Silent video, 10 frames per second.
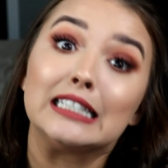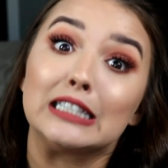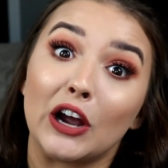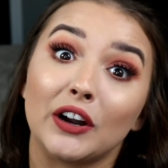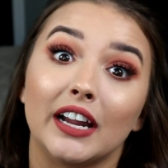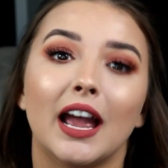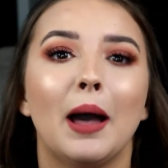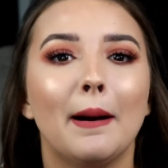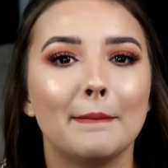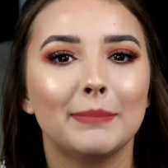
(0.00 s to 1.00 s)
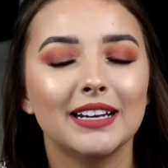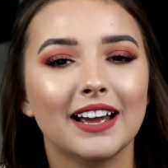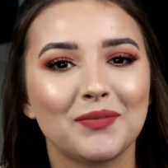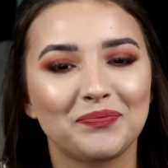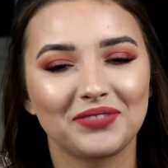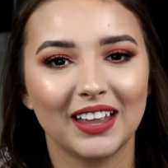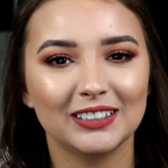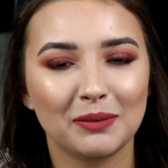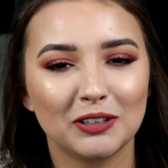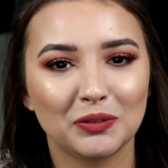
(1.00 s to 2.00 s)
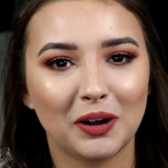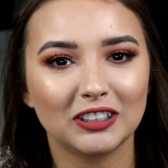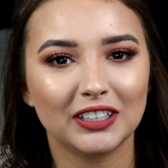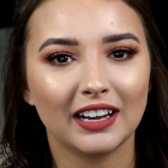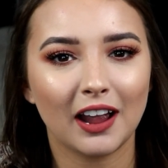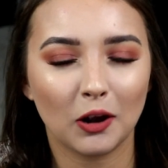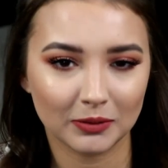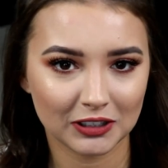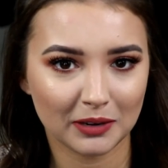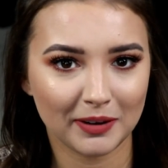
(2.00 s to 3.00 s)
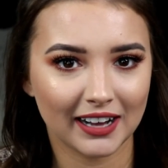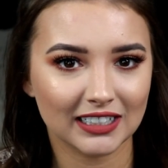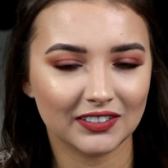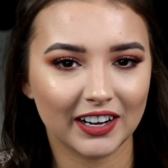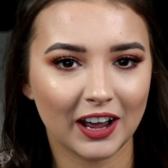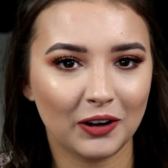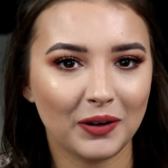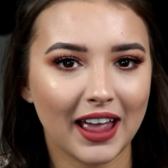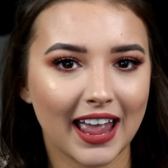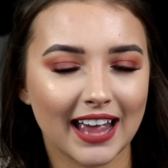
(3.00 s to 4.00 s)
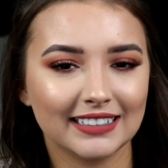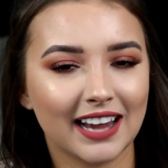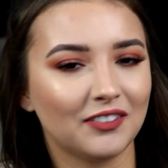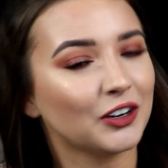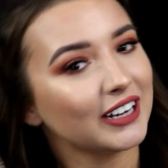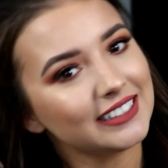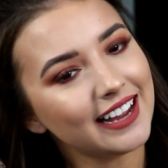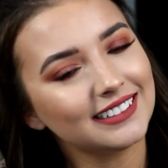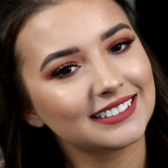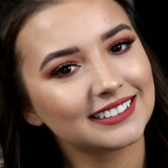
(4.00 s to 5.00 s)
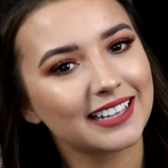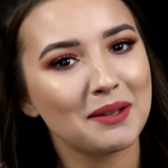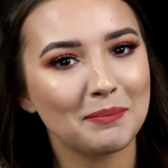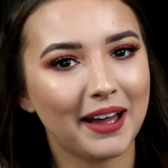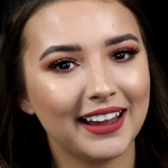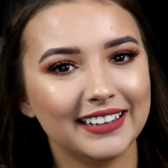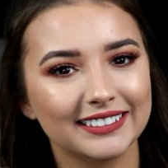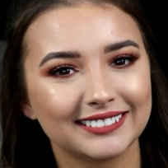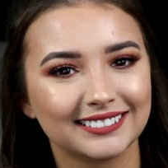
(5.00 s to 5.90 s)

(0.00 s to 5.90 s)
sorry. But yeah, thanks so much for watching. I hope to see you in my next video and have a great day. Bye.